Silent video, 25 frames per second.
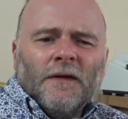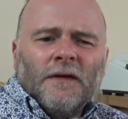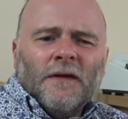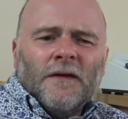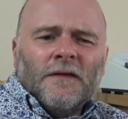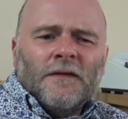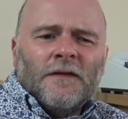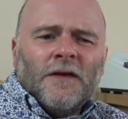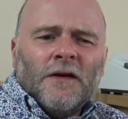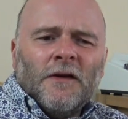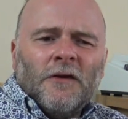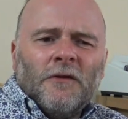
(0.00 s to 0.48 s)

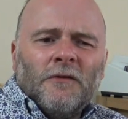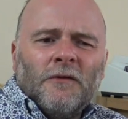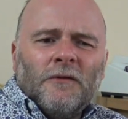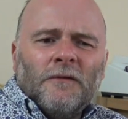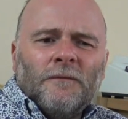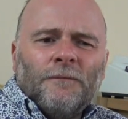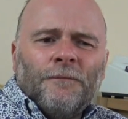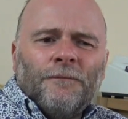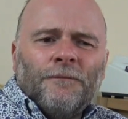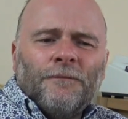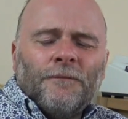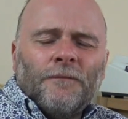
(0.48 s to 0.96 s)
So
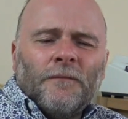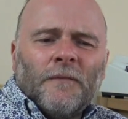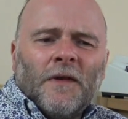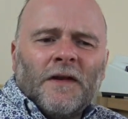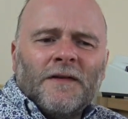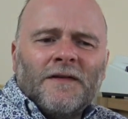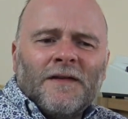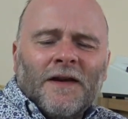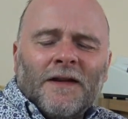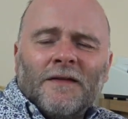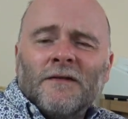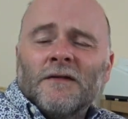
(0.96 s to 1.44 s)
I
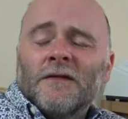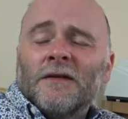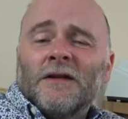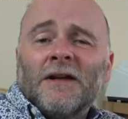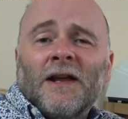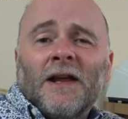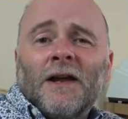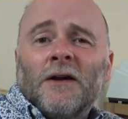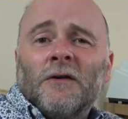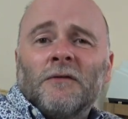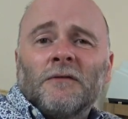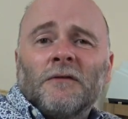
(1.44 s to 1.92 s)
tend to
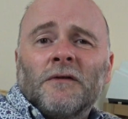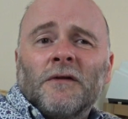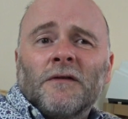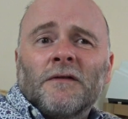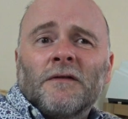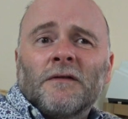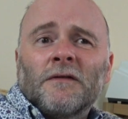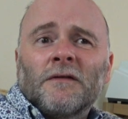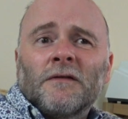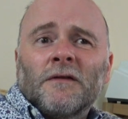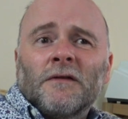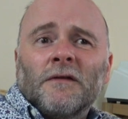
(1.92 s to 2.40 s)
now
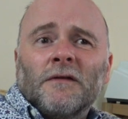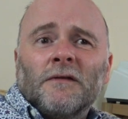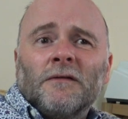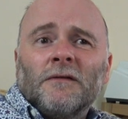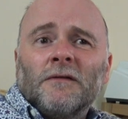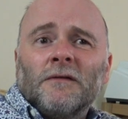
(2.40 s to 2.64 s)
just